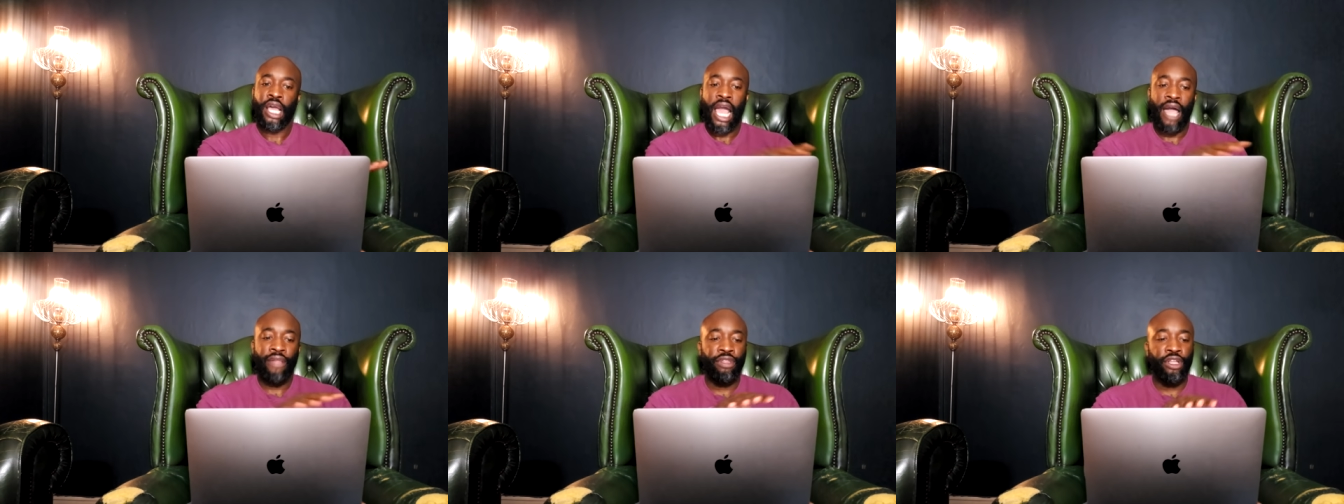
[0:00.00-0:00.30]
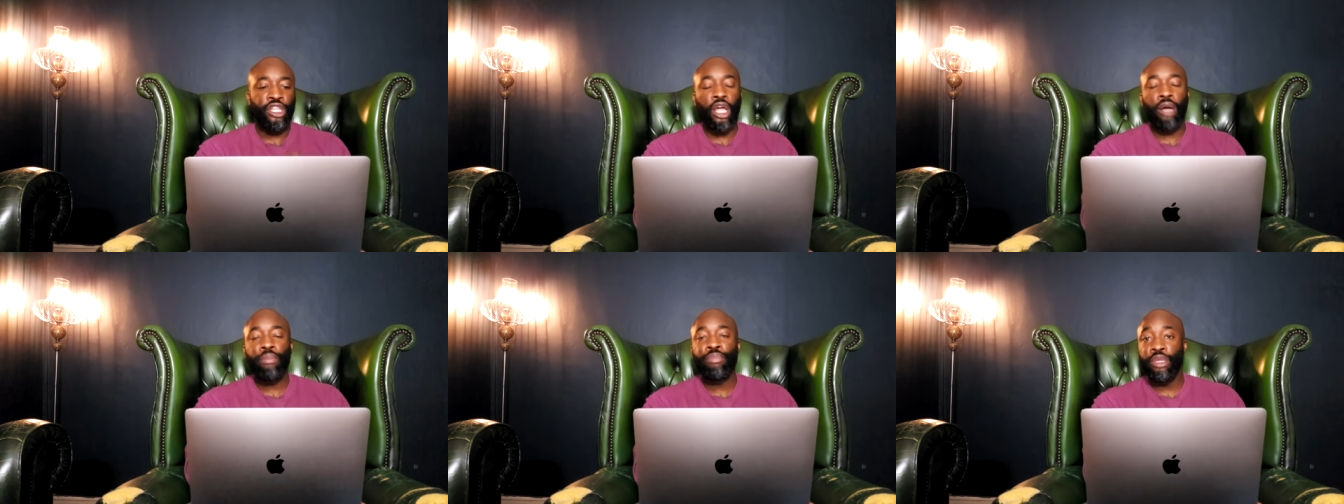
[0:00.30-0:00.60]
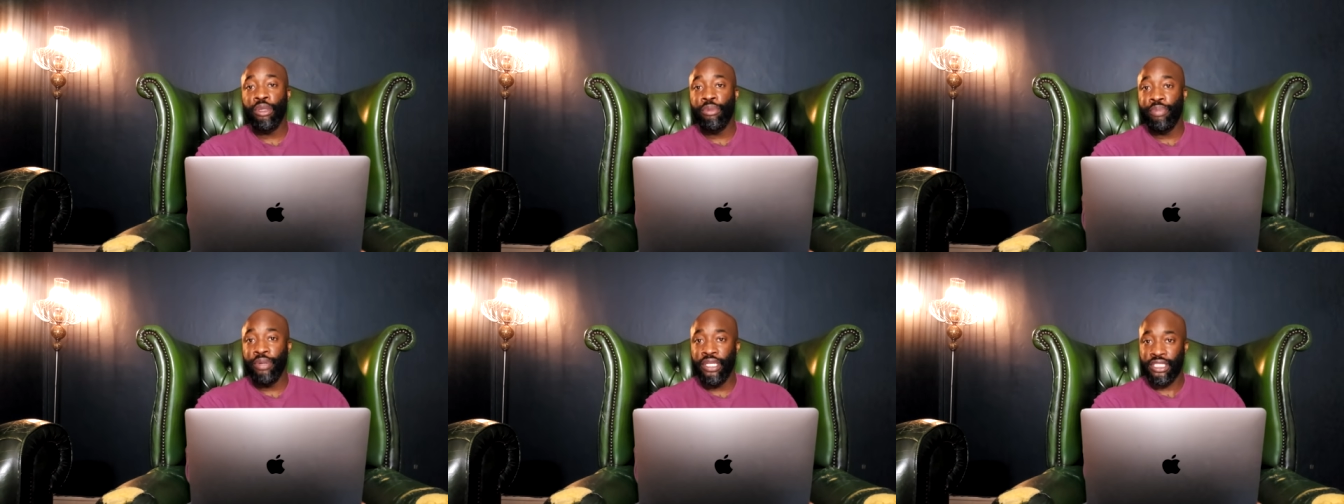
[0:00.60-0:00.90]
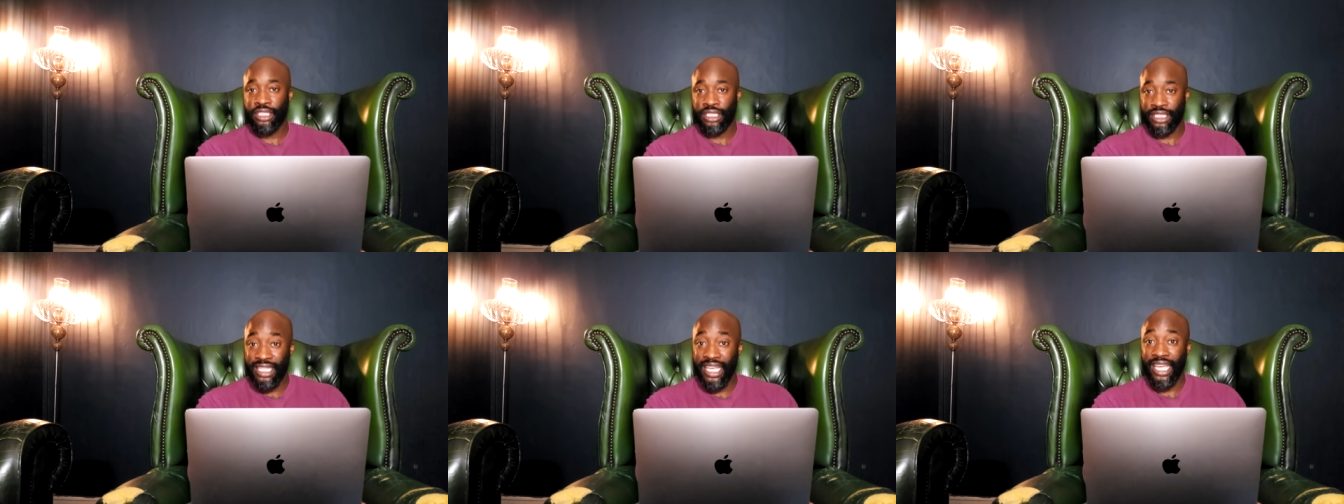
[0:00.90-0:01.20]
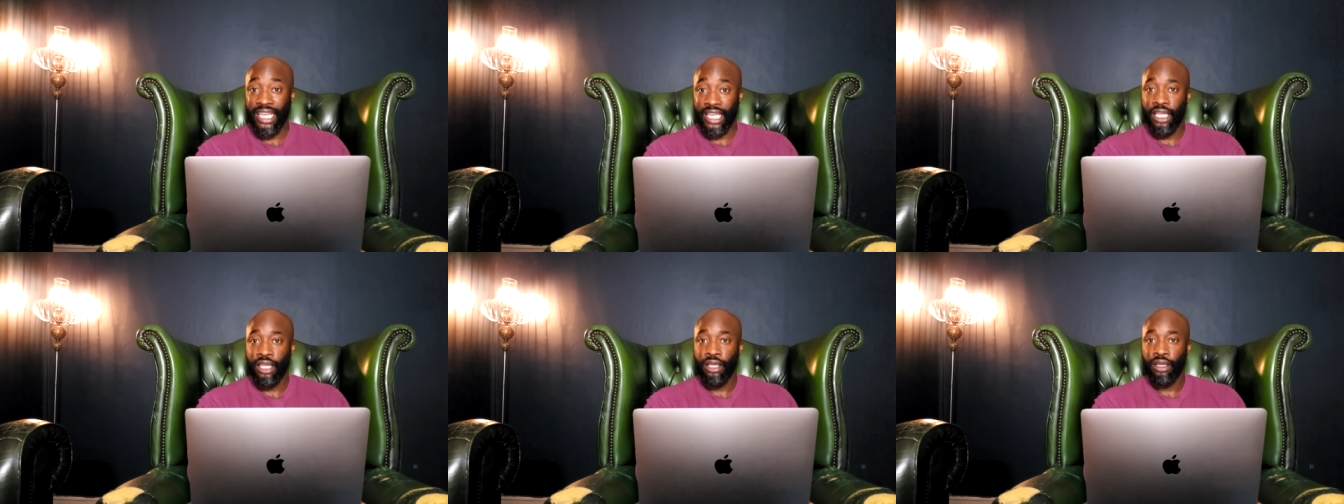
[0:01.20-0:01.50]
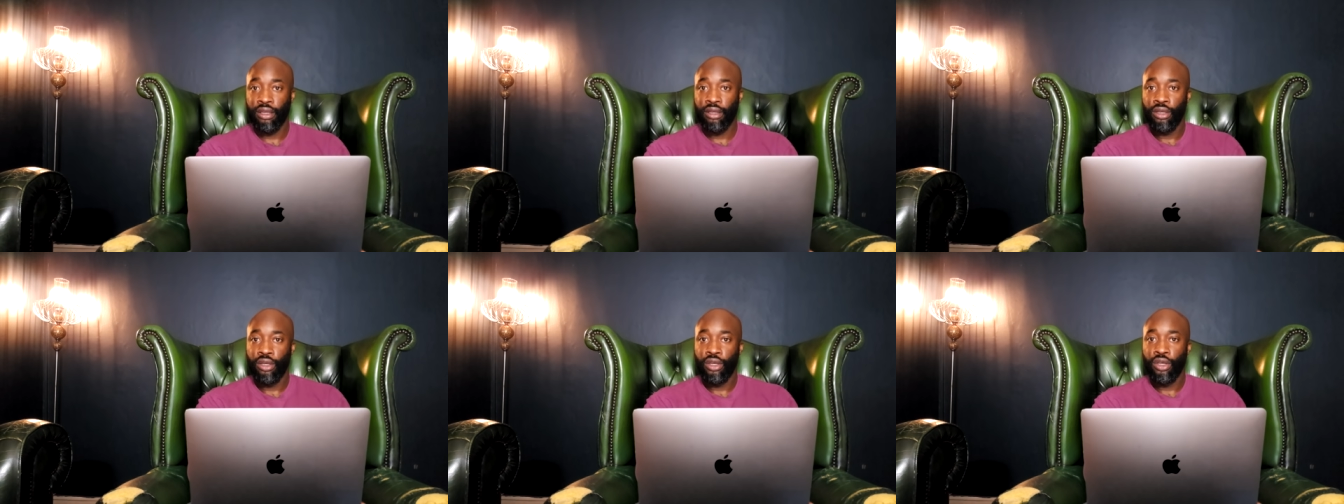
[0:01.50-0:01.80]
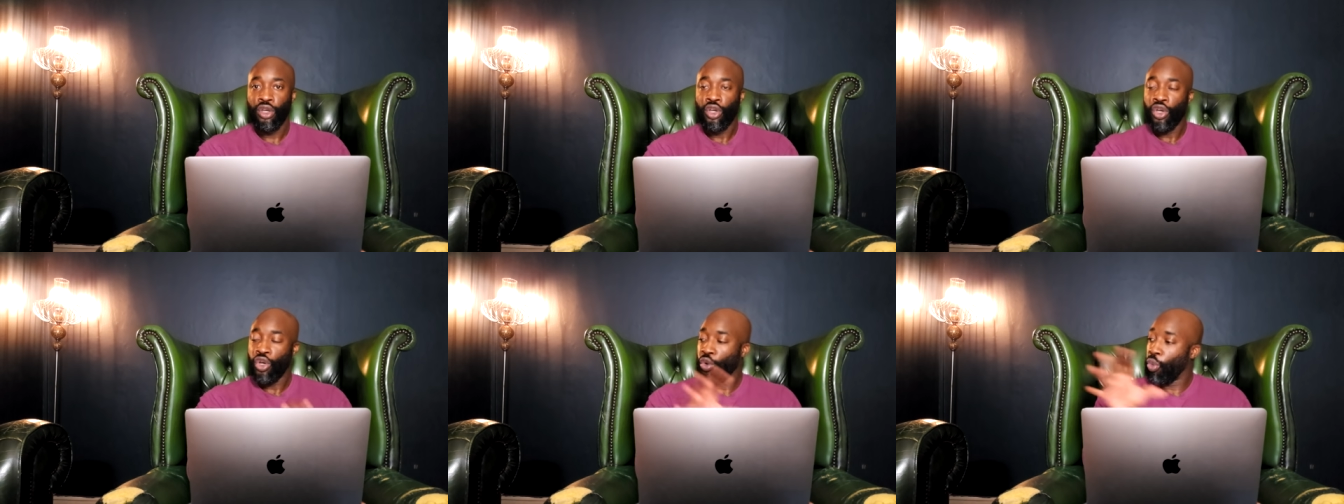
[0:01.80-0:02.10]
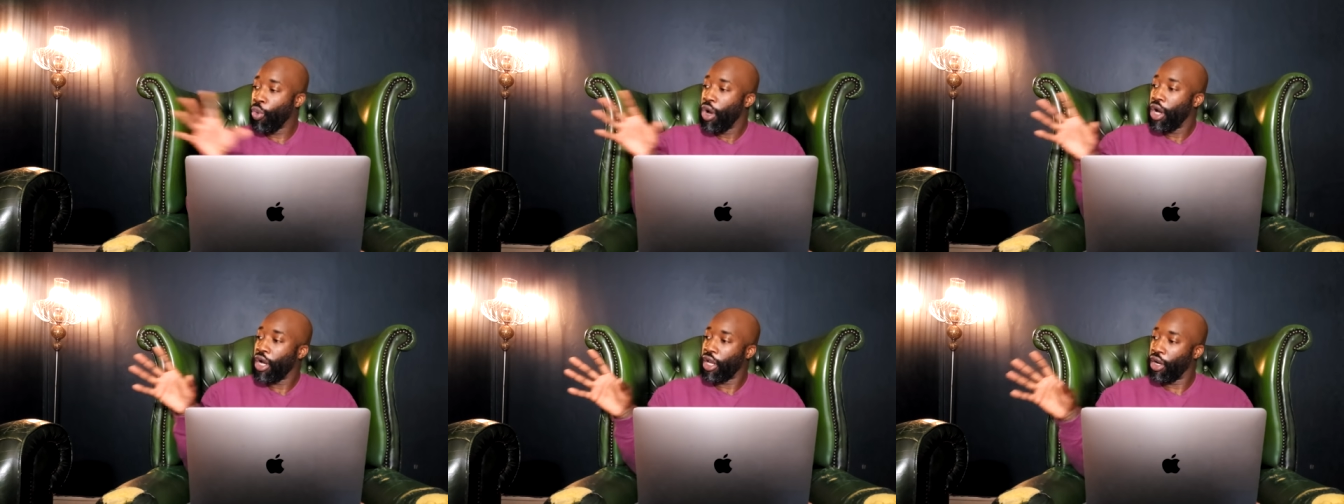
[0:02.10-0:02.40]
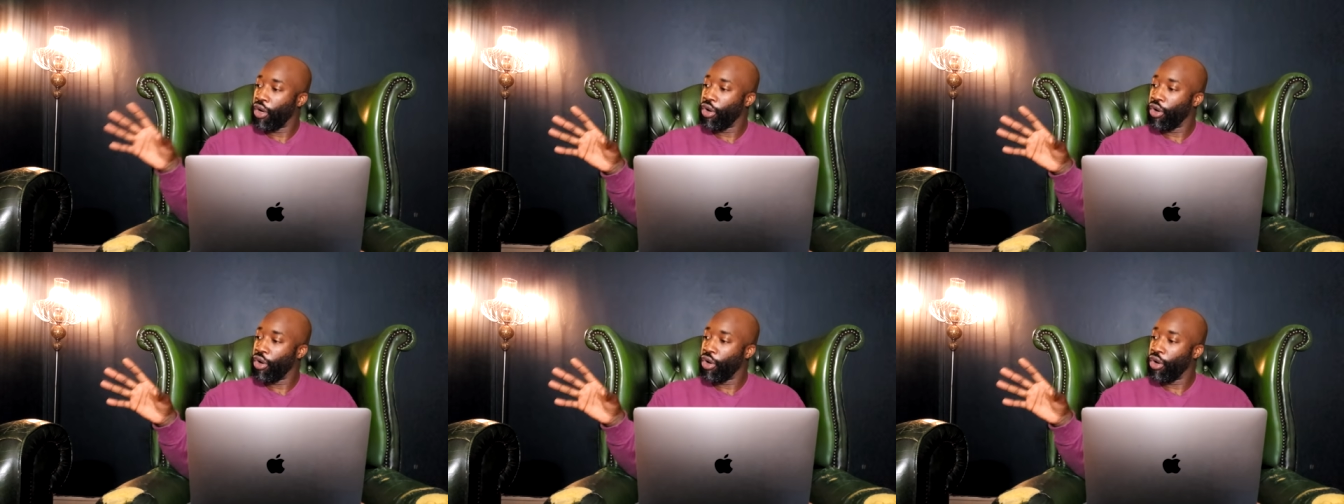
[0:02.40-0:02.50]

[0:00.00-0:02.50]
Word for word: And the W B C, who work